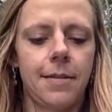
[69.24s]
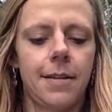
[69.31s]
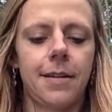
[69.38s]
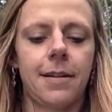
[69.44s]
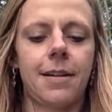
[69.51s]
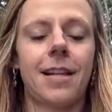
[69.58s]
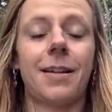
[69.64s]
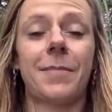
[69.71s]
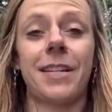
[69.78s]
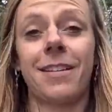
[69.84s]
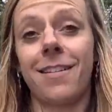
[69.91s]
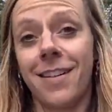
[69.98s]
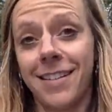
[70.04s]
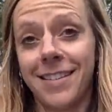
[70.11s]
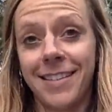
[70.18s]
Y'all, I'm in
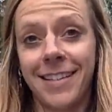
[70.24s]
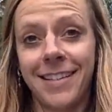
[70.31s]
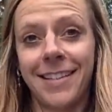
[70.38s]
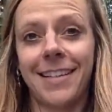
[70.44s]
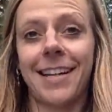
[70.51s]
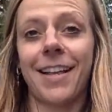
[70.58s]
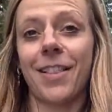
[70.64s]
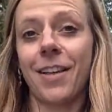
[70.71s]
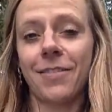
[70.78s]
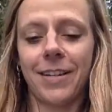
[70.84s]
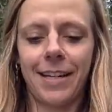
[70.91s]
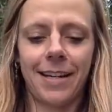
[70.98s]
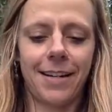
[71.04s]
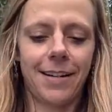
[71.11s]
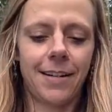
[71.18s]
Austin and I love it
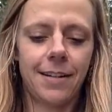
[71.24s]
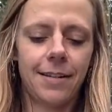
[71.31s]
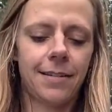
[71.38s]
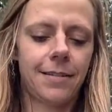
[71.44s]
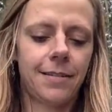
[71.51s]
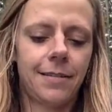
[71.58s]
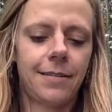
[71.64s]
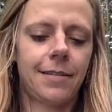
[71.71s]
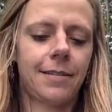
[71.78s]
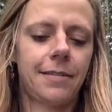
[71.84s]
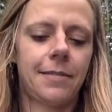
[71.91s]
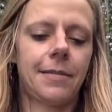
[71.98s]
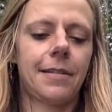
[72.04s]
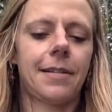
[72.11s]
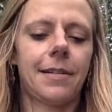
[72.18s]
here.
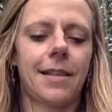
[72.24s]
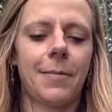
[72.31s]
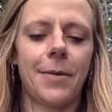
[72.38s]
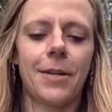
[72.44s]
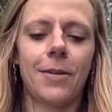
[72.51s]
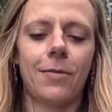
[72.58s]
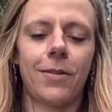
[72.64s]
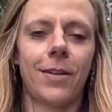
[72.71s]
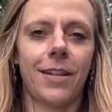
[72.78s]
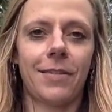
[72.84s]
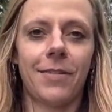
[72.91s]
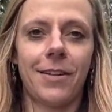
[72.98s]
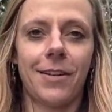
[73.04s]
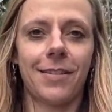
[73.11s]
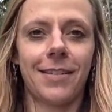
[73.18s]
Let me know if you live
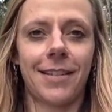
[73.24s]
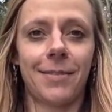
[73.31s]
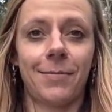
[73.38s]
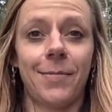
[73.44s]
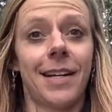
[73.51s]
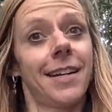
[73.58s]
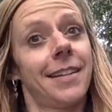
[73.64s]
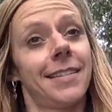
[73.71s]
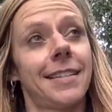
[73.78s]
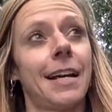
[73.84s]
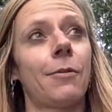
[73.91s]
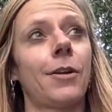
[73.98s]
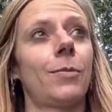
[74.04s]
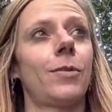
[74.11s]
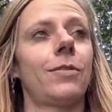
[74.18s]
in Austin because I
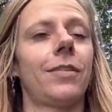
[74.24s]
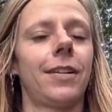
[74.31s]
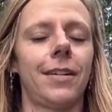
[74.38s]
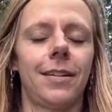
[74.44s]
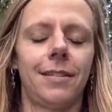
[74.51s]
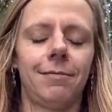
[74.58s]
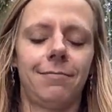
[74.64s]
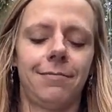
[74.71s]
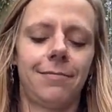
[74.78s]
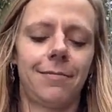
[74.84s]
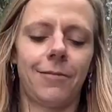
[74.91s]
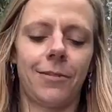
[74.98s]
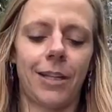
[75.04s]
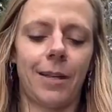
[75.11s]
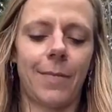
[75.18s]
want to move here
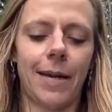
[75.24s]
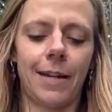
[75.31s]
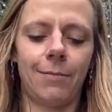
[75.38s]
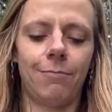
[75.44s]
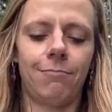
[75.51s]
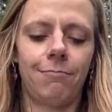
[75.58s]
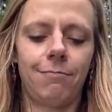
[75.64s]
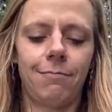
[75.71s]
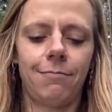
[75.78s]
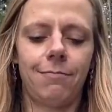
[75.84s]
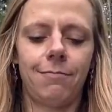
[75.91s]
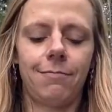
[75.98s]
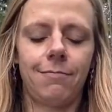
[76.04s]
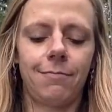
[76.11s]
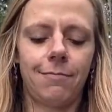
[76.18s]
really
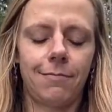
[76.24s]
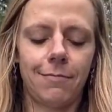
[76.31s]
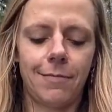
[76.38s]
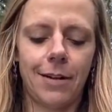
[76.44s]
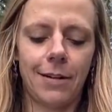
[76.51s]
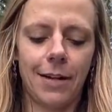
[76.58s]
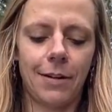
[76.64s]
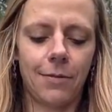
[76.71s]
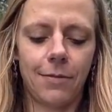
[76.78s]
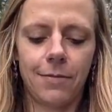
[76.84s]
bad. All right.